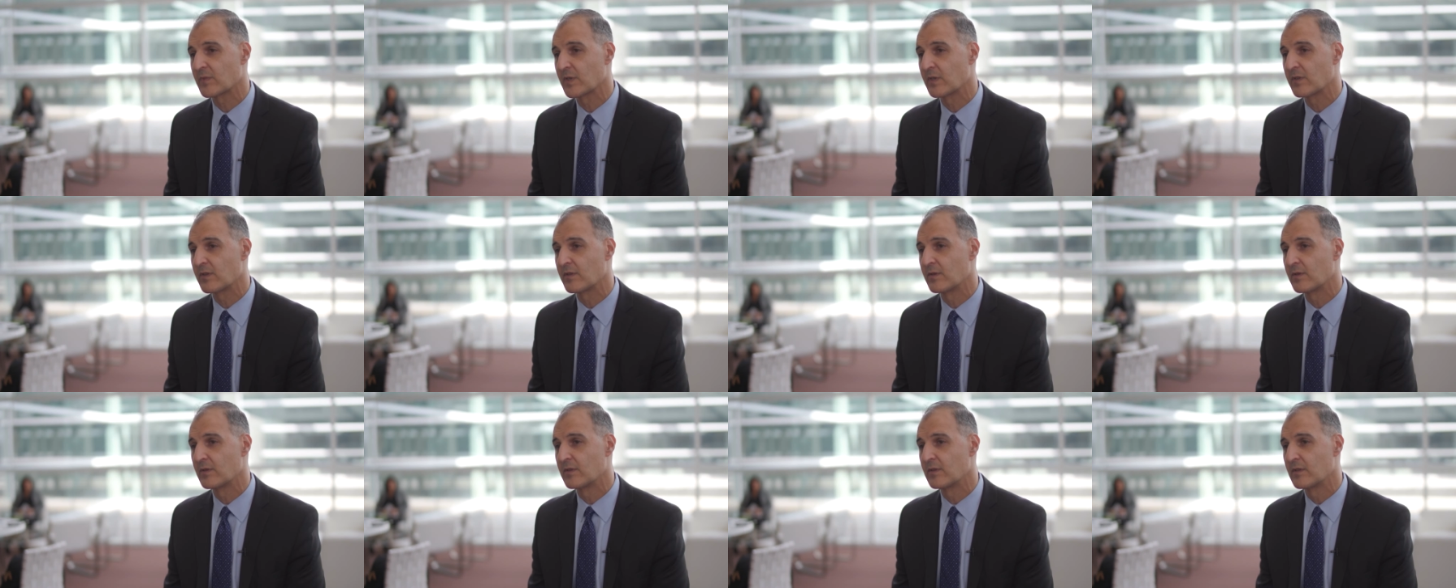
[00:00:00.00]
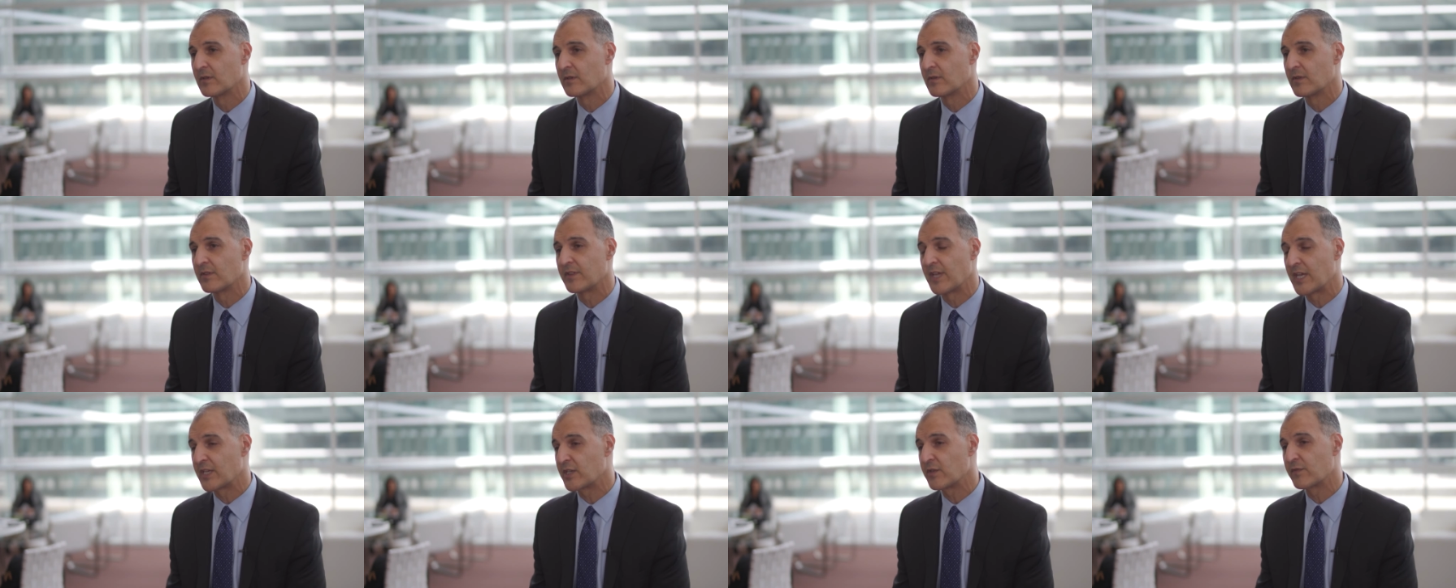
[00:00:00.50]
to talk to us.
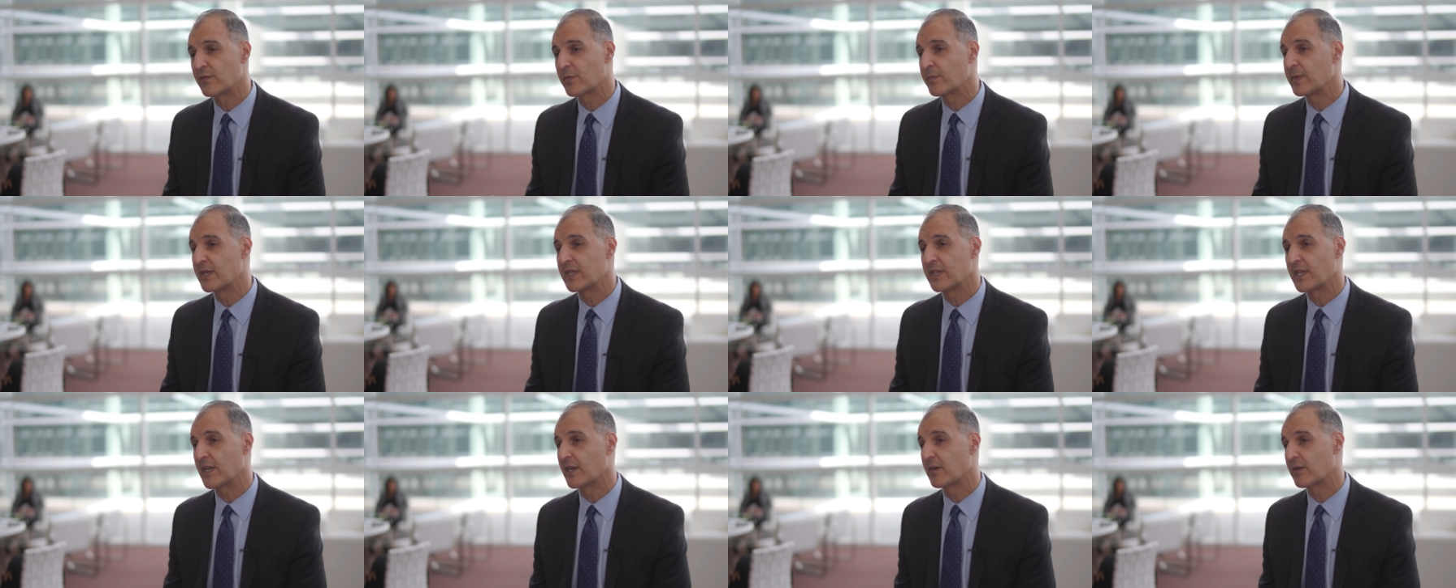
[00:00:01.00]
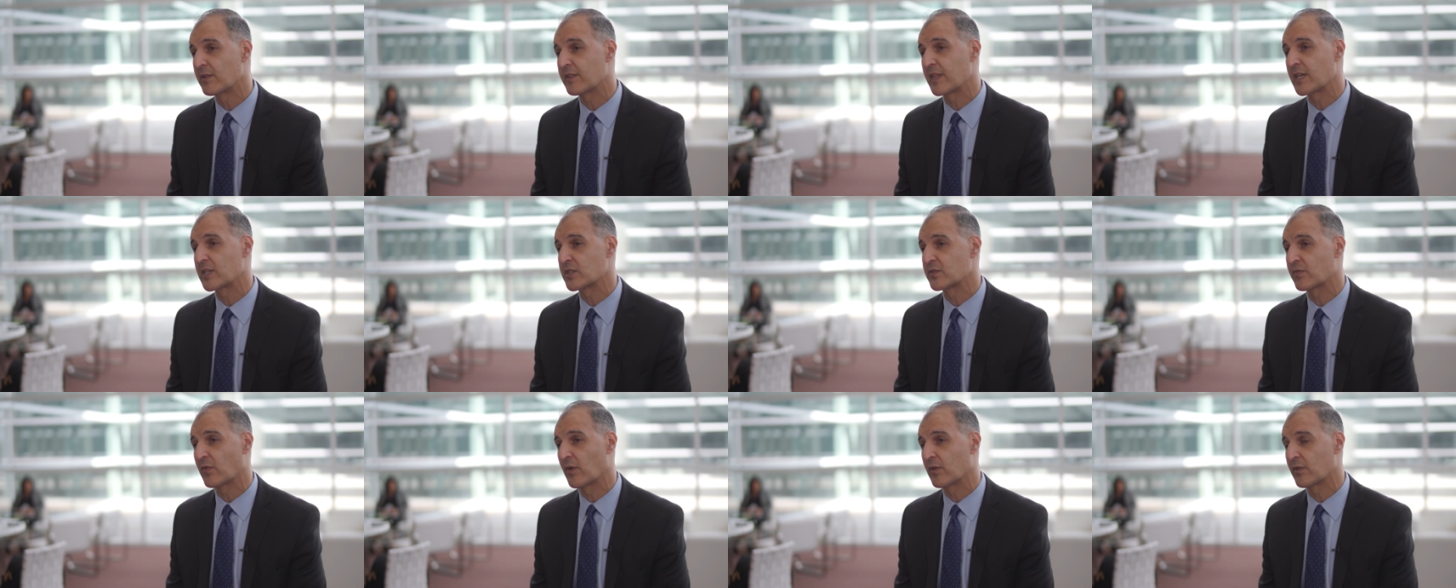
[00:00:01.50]
Thank you for being here, and
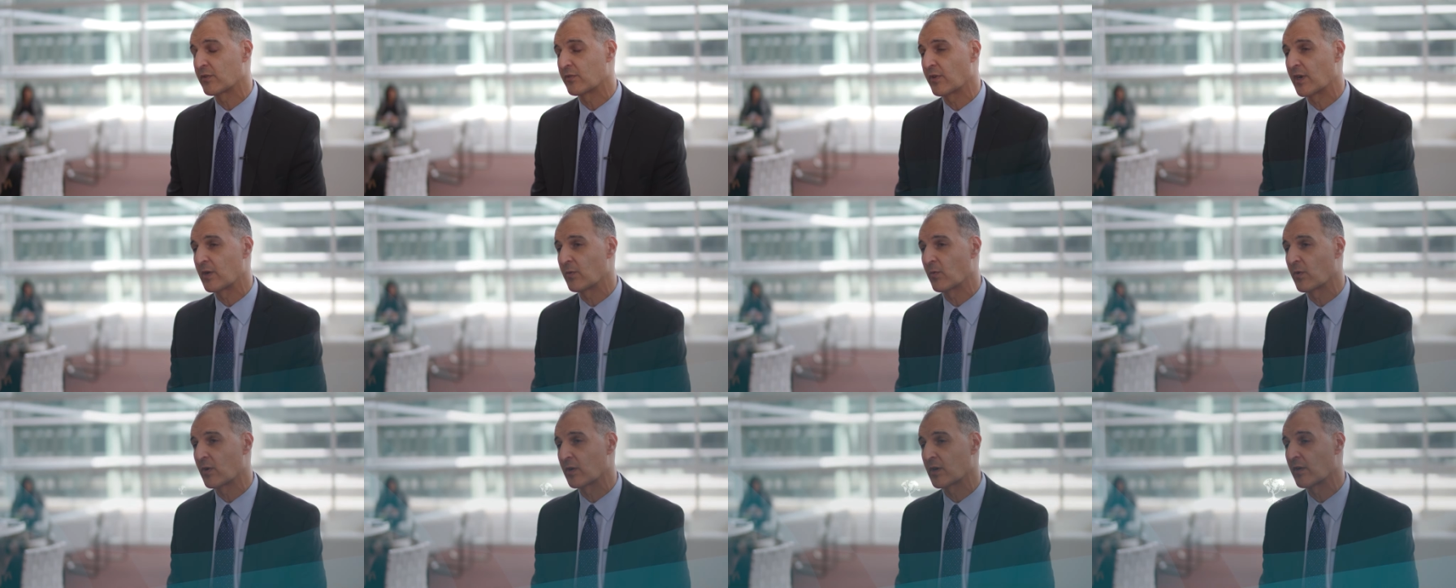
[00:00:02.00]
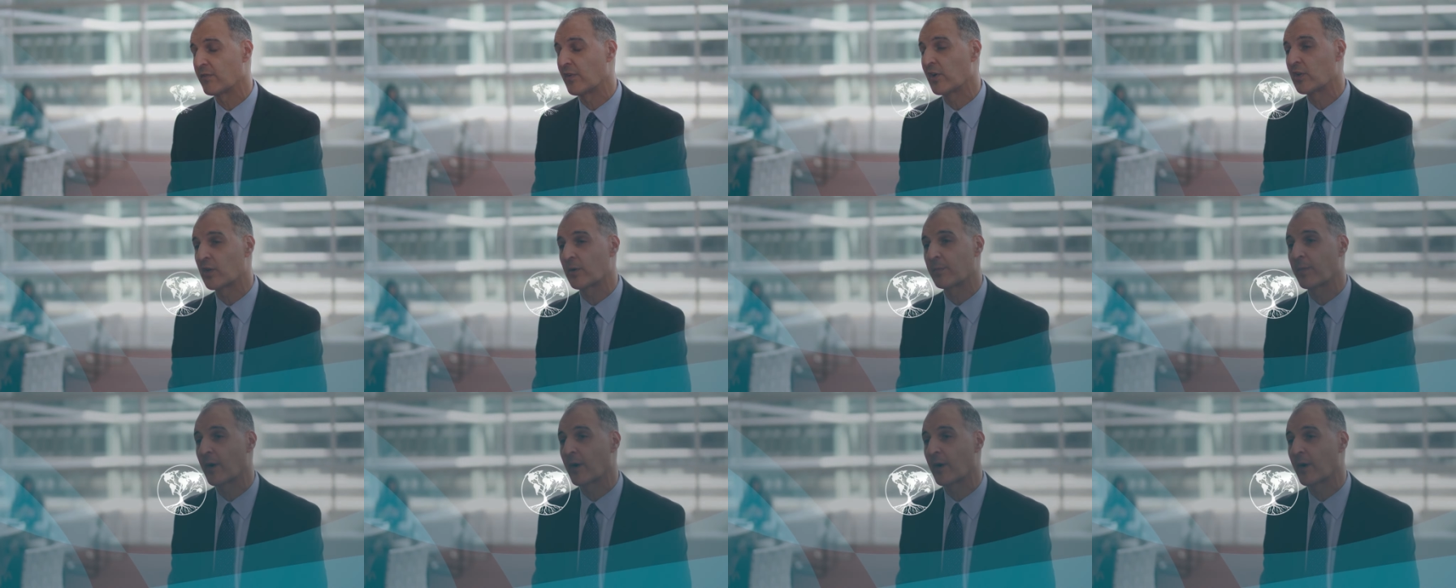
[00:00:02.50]
thanks for all the great work of all our